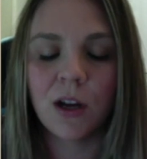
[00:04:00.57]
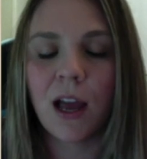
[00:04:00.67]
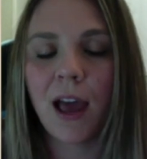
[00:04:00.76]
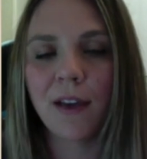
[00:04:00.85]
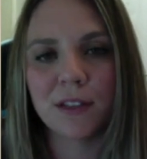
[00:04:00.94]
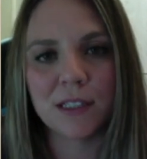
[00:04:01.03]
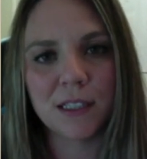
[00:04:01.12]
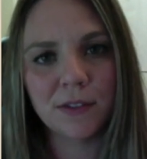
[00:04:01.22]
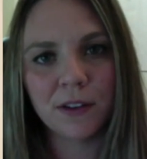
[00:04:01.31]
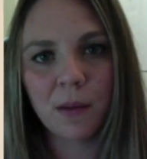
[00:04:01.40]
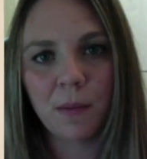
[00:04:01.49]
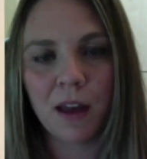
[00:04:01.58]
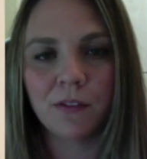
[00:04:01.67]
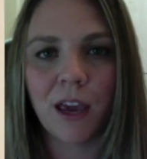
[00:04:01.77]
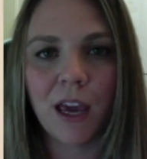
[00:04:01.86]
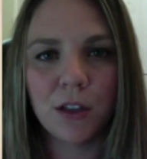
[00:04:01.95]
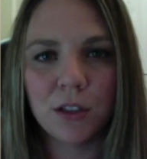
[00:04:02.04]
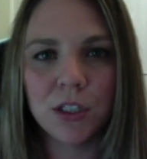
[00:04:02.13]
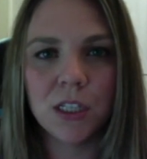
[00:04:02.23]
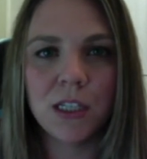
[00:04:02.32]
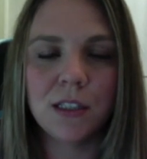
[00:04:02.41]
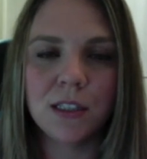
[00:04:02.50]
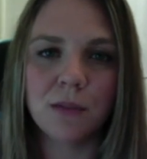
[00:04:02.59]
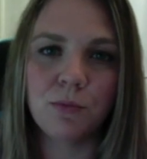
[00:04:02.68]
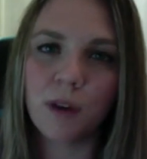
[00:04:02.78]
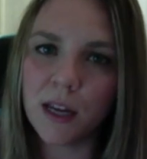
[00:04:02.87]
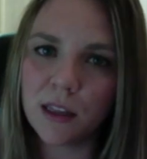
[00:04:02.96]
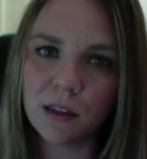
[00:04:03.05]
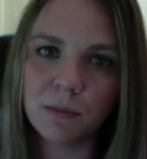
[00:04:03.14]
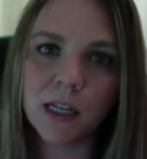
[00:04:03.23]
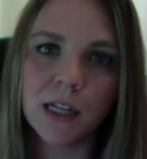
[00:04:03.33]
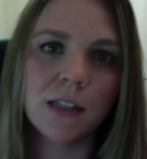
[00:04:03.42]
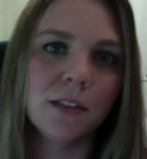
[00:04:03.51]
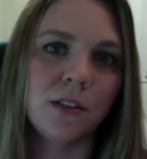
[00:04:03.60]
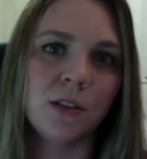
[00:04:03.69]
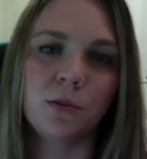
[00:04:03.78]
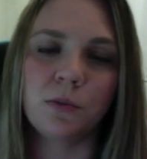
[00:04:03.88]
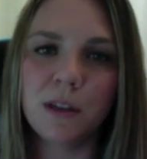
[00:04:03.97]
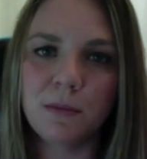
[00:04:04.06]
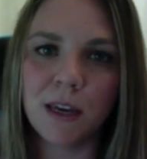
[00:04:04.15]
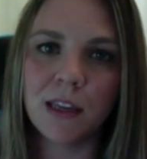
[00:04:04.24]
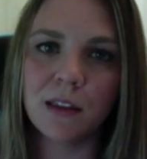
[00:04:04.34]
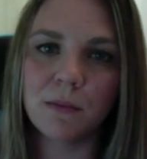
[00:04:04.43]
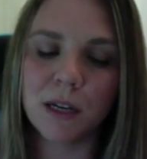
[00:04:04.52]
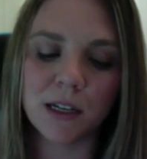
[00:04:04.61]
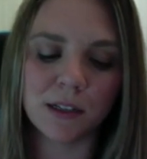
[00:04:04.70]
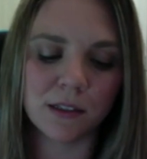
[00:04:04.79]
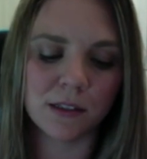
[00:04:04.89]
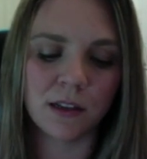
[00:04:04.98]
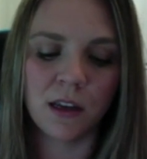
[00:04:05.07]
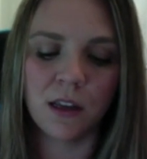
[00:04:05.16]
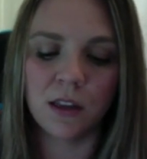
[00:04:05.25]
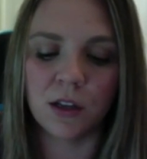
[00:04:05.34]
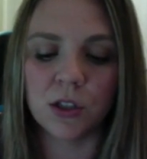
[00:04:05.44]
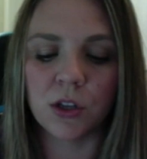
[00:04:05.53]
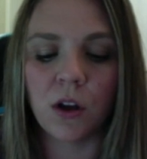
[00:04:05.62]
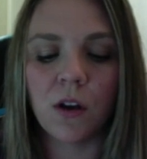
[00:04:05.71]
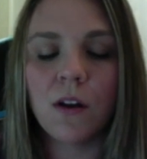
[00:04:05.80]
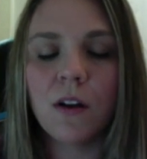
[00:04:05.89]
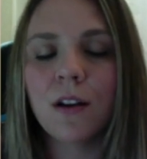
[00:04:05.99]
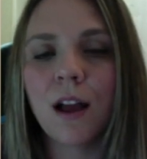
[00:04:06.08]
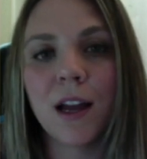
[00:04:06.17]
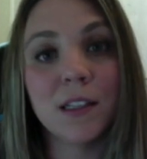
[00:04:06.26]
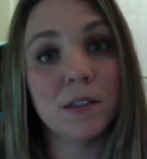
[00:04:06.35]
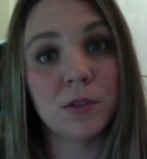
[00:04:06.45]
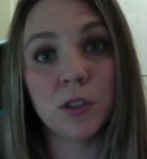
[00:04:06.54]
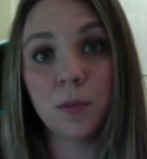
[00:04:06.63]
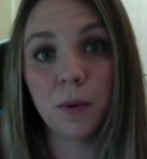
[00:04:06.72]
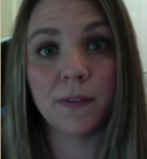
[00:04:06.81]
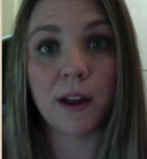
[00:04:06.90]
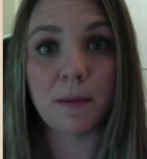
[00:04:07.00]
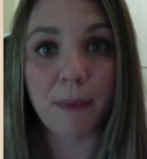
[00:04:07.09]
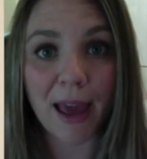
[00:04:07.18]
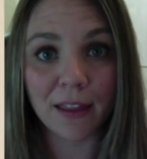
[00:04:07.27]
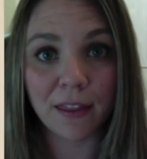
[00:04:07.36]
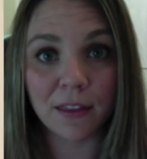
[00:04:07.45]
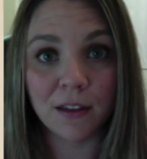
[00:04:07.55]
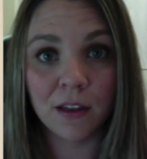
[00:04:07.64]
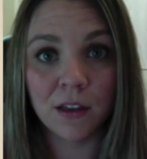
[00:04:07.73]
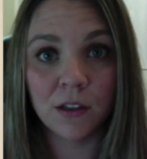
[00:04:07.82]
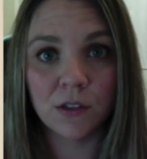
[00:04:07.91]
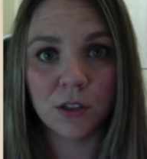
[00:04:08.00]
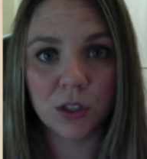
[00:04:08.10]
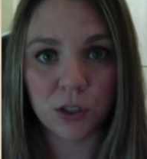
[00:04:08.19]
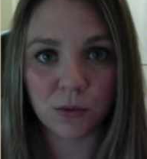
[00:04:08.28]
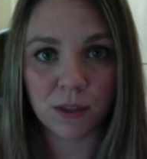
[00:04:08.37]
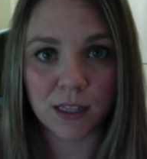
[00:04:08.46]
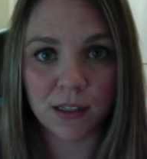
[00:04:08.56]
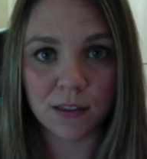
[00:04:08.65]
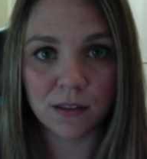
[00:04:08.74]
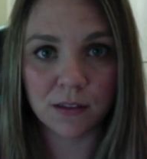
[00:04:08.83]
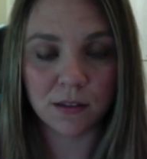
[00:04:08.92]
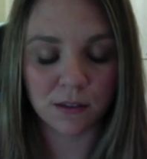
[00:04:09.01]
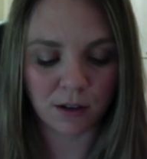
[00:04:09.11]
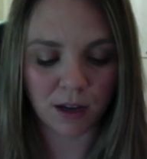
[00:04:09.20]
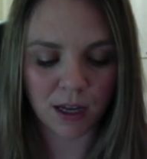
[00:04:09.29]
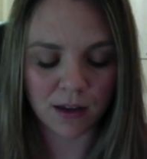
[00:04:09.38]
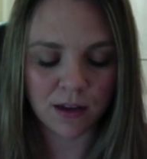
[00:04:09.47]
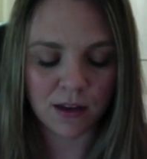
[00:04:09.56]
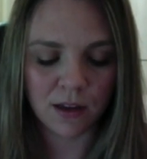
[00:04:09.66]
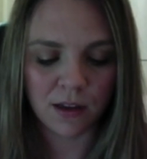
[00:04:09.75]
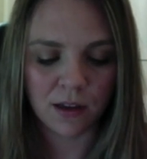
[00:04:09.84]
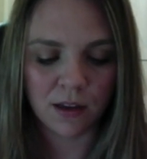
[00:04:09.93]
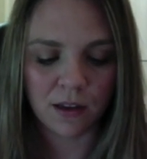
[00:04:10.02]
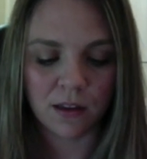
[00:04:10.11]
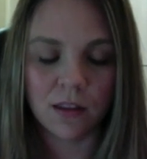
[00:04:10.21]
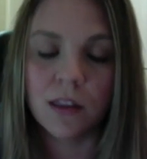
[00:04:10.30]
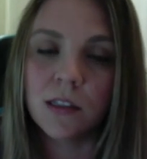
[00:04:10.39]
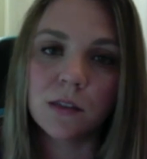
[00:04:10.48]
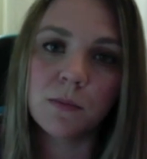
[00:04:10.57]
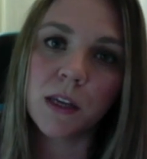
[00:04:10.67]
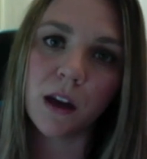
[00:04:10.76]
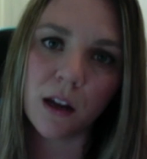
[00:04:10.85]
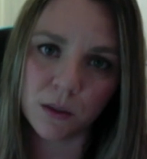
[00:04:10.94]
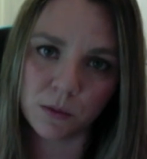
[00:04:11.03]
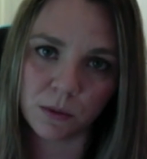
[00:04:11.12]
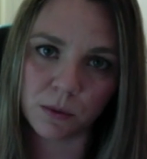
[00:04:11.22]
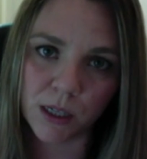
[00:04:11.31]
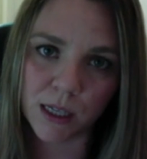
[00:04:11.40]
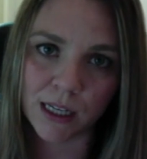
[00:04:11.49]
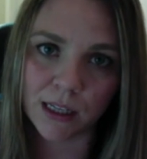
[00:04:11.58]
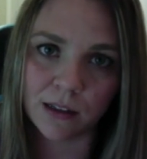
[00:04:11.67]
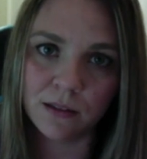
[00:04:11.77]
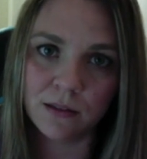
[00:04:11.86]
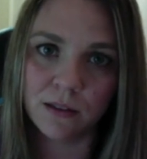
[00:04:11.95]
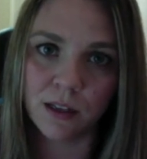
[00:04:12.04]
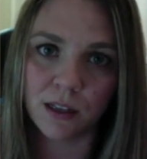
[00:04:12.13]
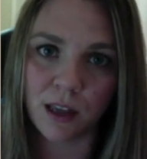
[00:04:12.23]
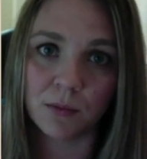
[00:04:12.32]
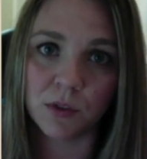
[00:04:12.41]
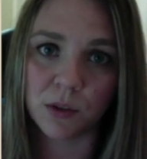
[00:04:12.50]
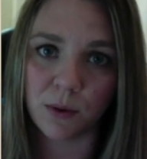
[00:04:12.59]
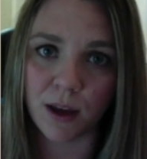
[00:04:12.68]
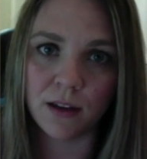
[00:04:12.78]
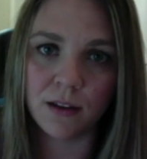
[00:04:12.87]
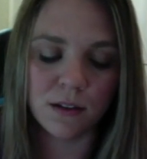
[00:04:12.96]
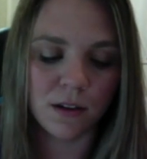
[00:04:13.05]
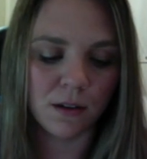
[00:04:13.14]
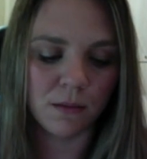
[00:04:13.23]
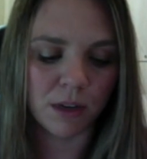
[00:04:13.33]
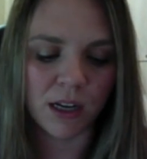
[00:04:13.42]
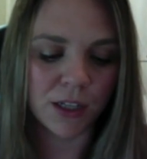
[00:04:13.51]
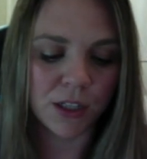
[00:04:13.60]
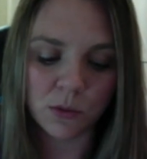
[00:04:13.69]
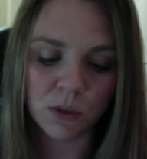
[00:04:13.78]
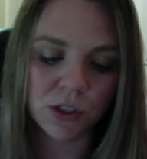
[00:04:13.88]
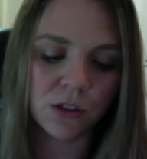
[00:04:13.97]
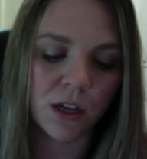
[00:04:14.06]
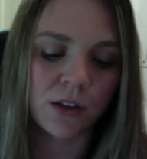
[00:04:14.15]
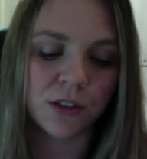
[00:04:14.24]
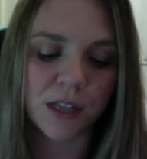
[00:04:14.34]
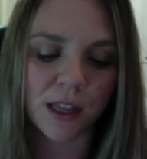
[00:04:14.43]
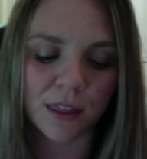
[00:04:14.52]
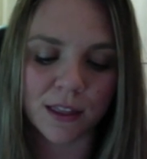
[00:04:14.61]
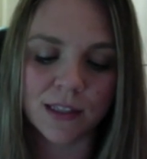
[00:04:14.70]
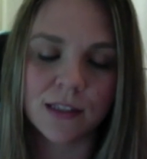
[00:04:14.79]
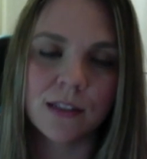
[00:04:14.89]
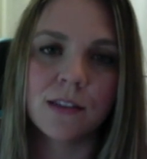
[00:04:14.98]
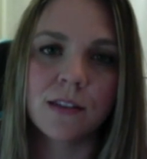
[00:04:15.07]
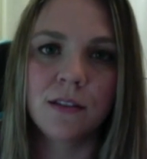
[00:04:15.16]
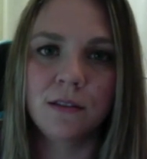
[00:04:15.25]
have a different amount of energy to break the bonds, to remake the bonds. There's all kinds of super fun math to do with this, okay? This is beyond where we're getting in Chem 2A, but I just want you to understand that this is